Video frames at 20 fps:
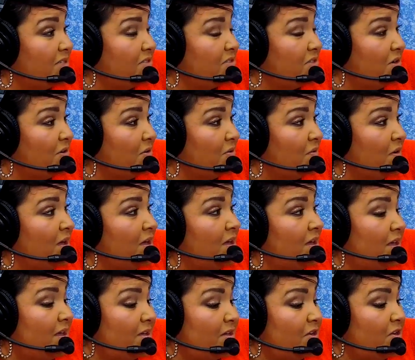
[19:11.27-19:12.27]
So,
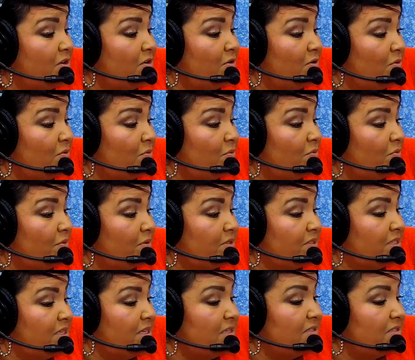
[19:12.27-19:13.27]

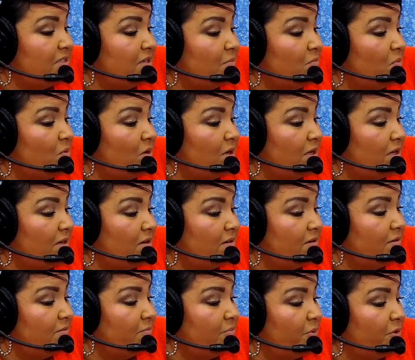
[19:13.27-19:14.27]
seeing someone
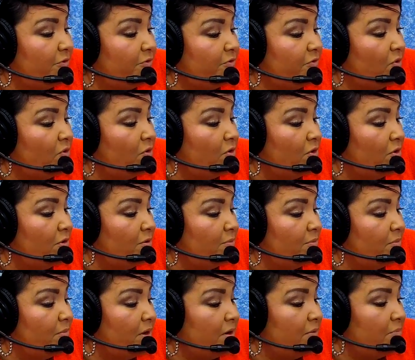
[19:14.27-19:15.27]

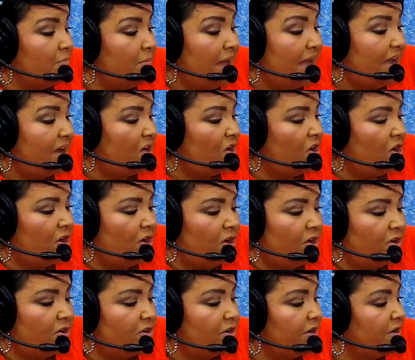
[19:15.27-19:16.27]
perform, make
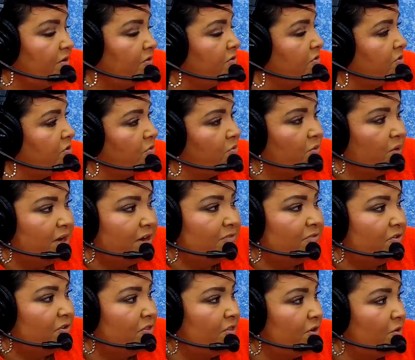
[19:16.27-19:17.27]
art, do
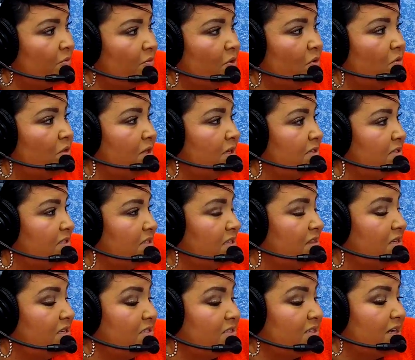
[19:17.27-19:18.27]
whatever their role is
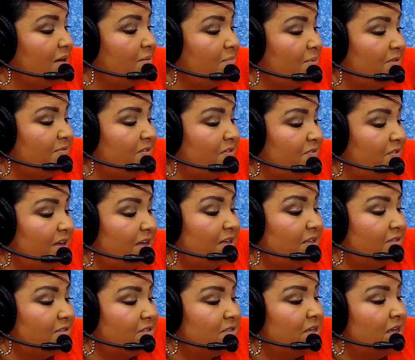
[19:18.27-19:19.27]
in these type of
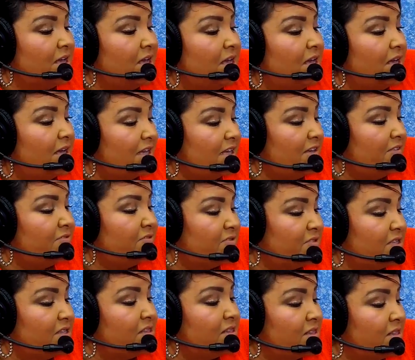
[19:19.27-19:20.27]
events
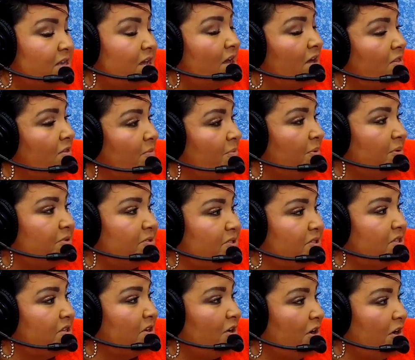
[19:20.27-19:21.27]
gives the other
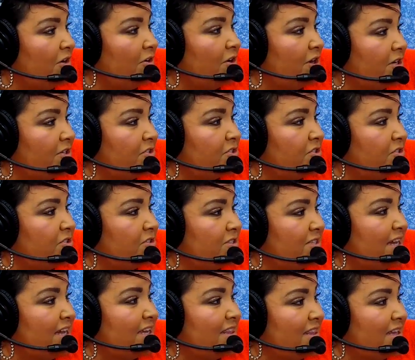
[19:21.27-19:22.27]
person the courage to
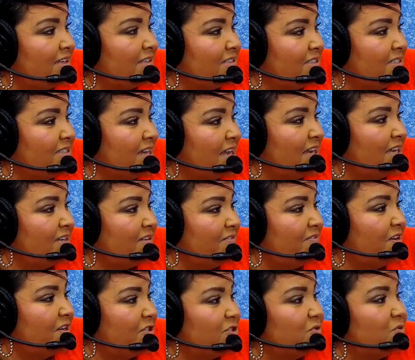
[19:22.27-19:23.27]
take that stand
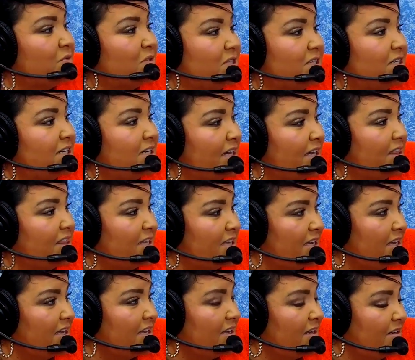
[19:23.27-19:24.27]
eventually, I
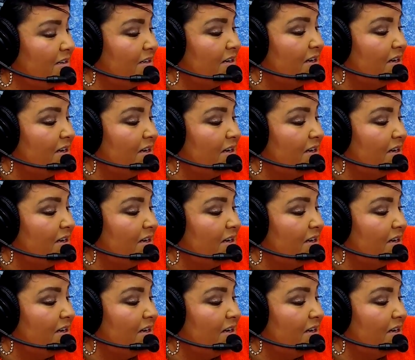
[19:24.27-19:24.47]
think, and